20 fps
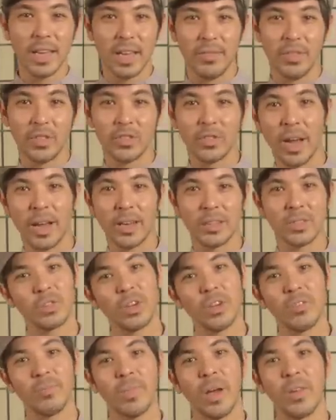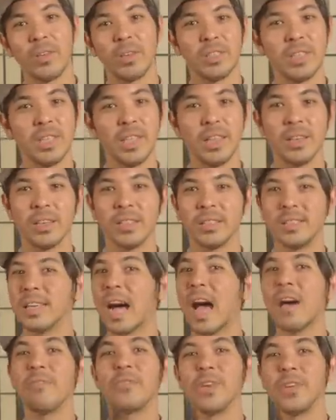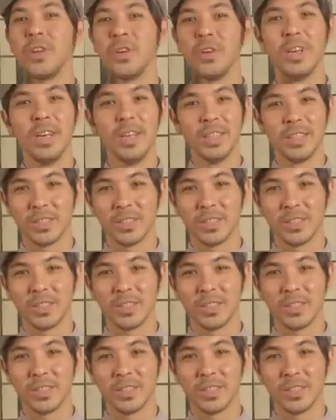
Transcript: If you try to serve them other tea, they'll laugh at you.